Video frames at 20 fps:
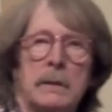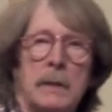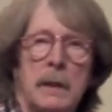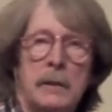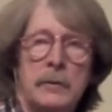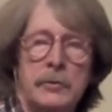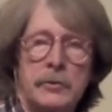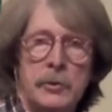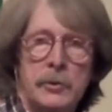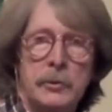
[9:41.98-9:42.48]

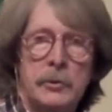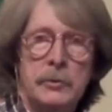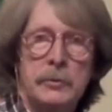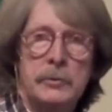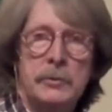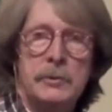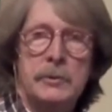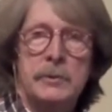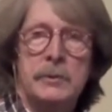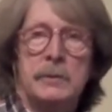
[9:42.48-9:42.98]

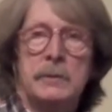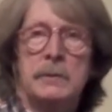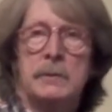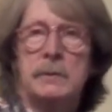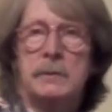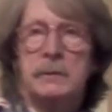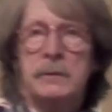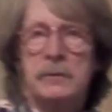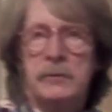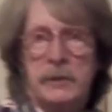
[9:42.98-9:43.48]
Jews,
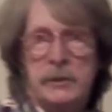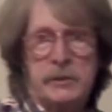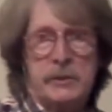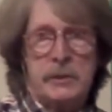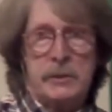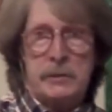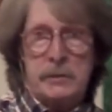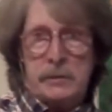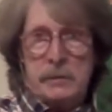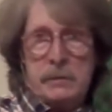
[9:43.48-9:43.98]

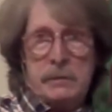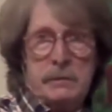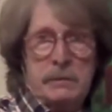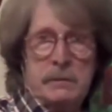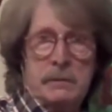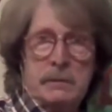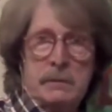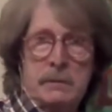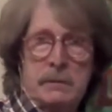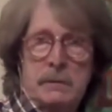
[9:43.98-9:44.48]
Christians.
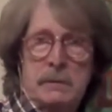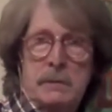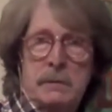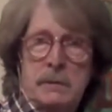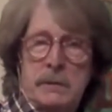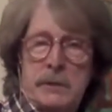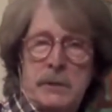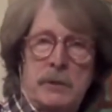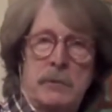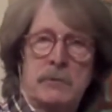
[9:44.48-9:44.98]

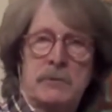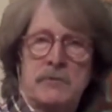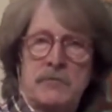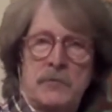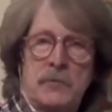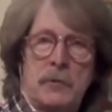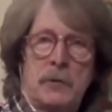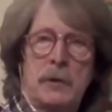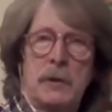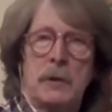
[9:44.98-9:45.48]
Those
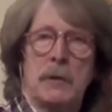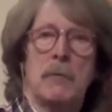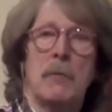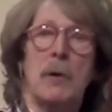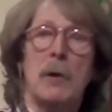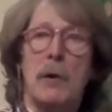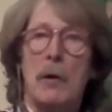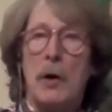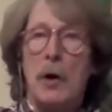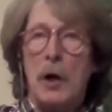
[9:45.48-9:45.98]
four
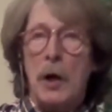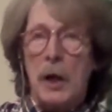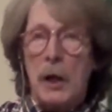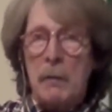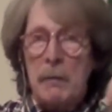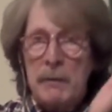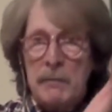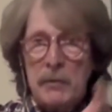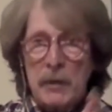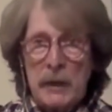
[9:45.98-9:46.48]
will all
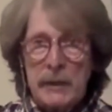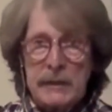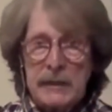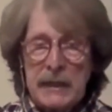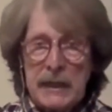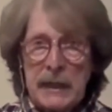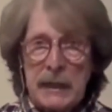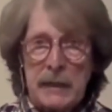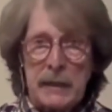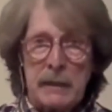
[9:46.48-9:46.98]
be brought
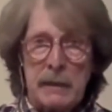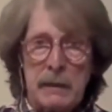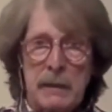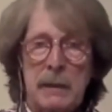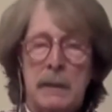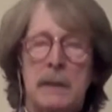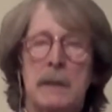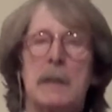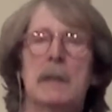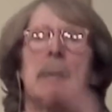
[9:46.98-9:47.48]
together
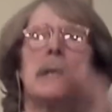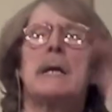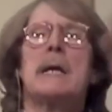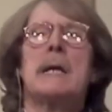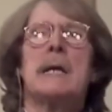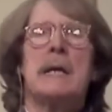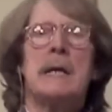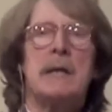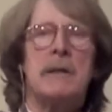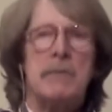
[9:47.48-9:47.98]

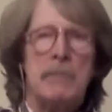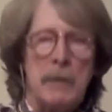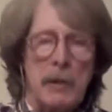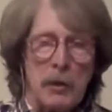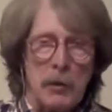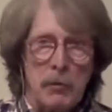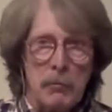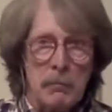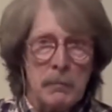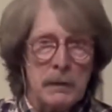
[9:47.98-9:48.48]
in
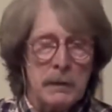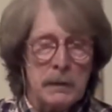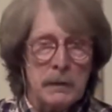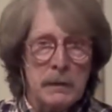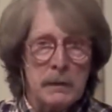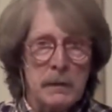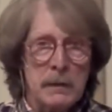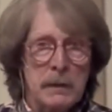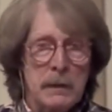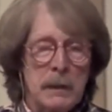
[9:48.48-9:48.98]
Rome,
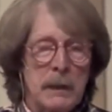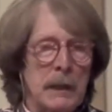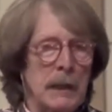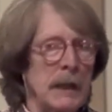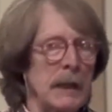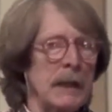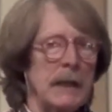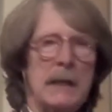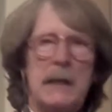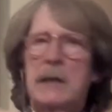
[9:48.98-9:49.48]

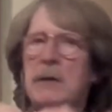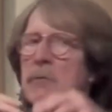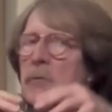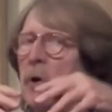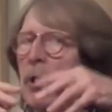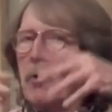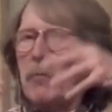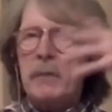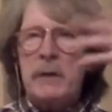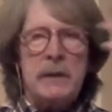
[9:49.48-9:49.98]
in
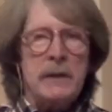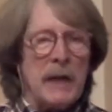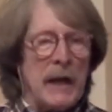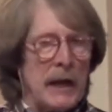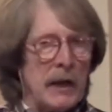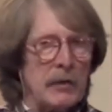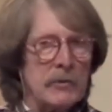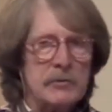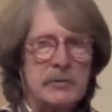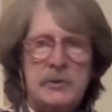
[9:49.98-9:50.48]
Roman
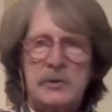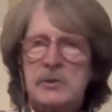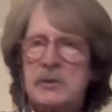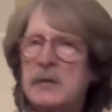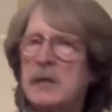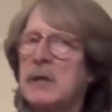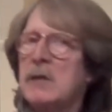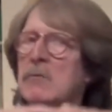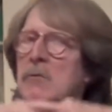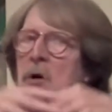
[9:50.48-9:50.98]
houses,
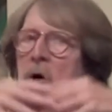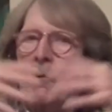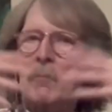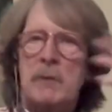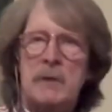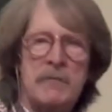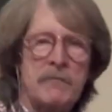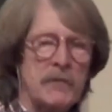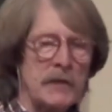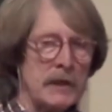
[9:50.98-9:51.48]
in
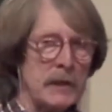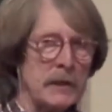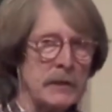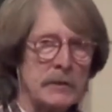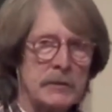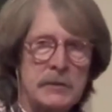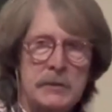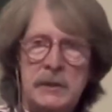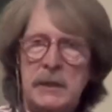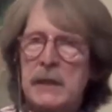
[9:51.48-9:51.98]
Roman
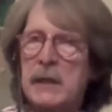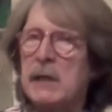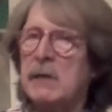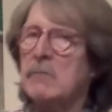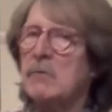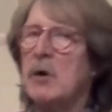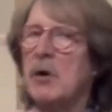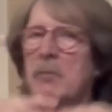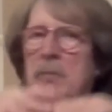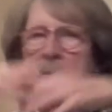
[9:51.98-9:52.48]
villas, in
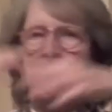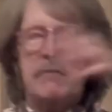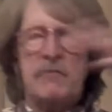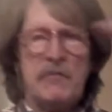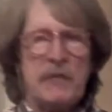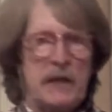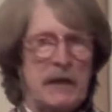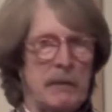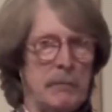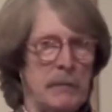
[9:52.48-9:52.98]
Roman
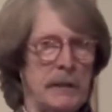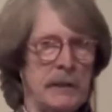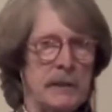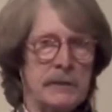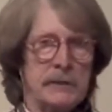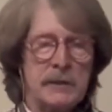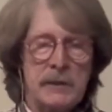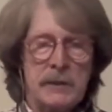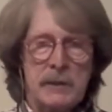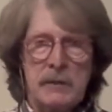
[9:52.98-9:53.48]

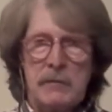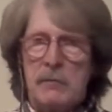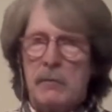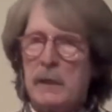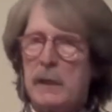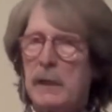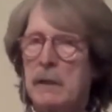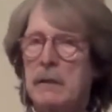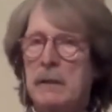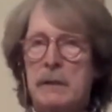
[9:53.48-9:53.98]
families,
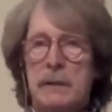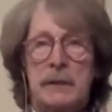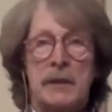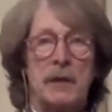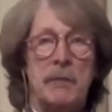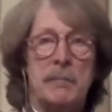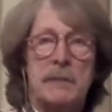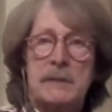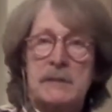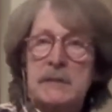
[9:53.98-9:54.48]
where
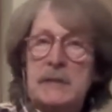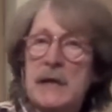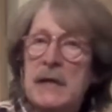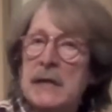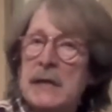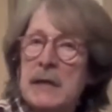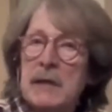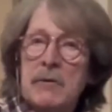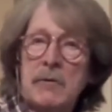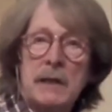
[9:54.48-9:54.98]
they'll be
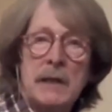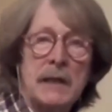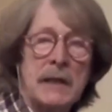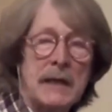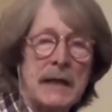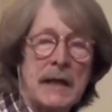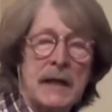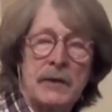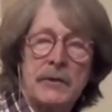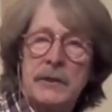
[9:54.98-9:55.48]
studying Greek in
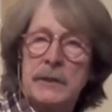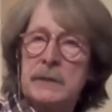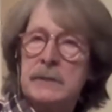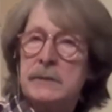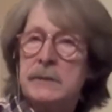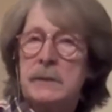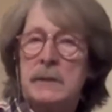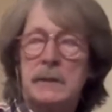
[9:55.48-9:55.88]
Athens.